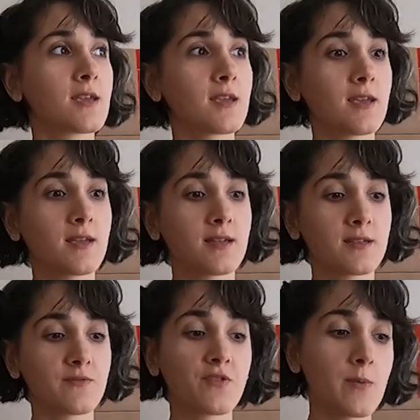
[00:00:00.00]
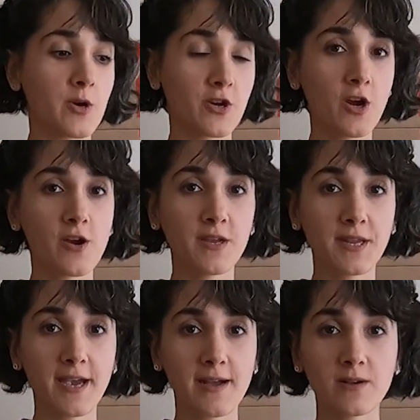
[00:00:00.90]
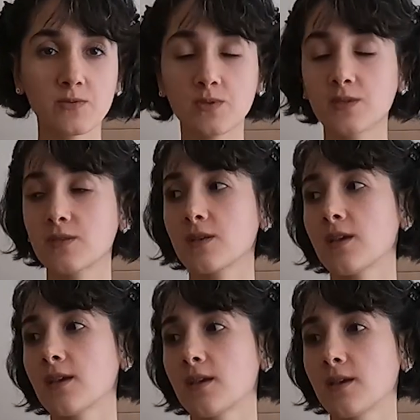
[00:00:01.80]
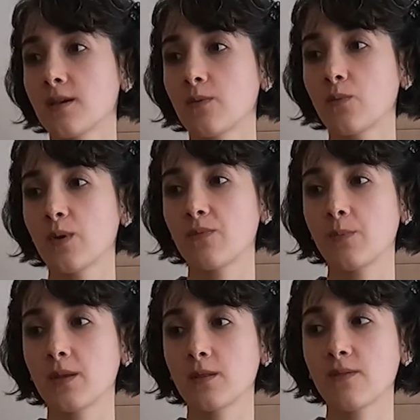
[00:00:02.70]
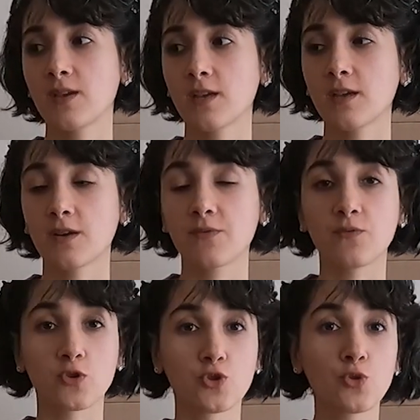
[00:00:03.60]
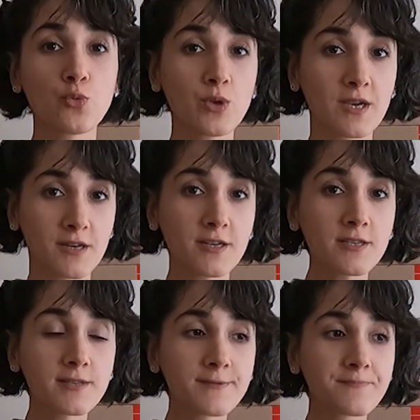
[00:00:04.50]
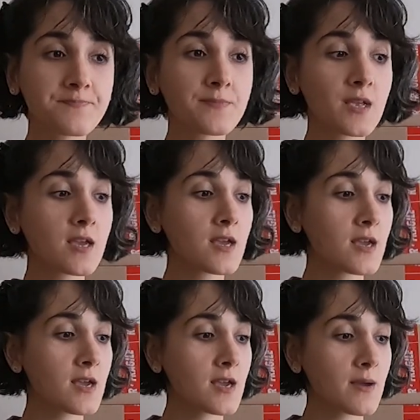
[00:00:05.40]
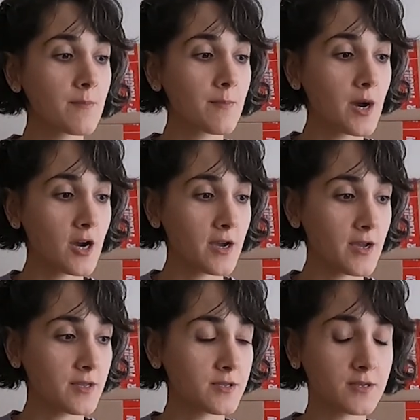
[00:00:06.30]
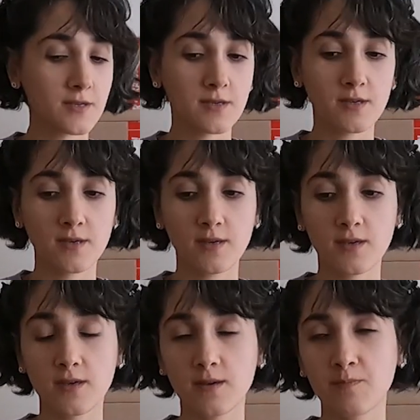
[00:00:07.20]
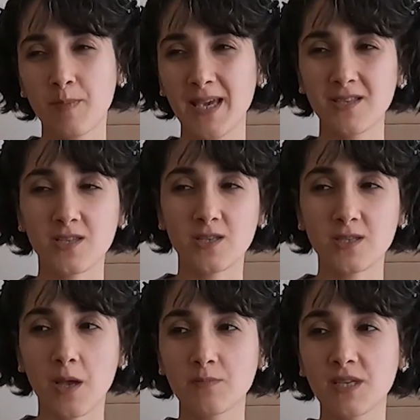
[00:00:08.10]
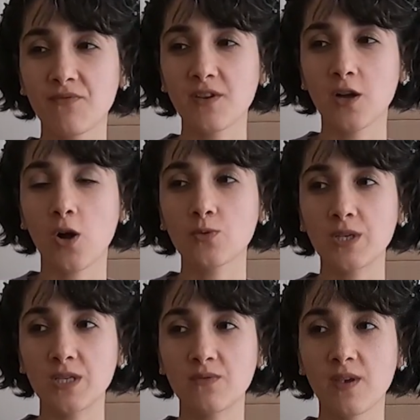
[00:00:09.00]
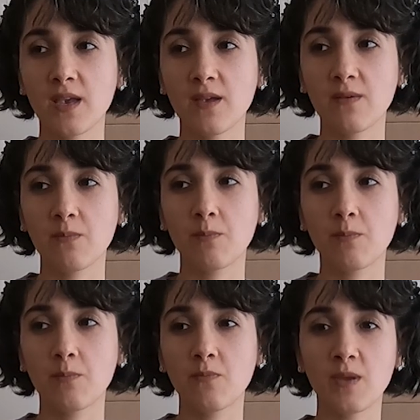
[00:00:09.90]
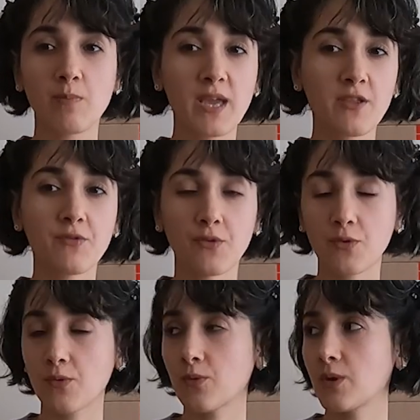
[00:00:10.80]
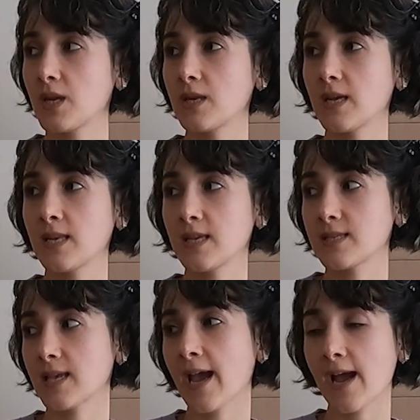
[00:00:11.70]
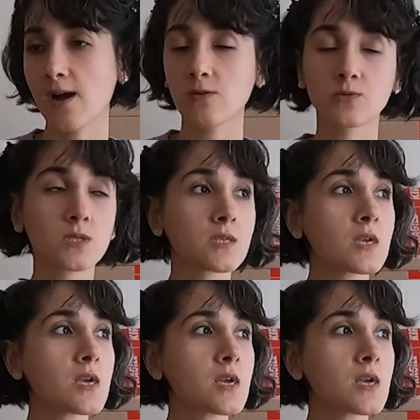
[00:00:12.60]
and from our current house, and we've been living here for 2 years. But based on some difficulties we've been through in this house,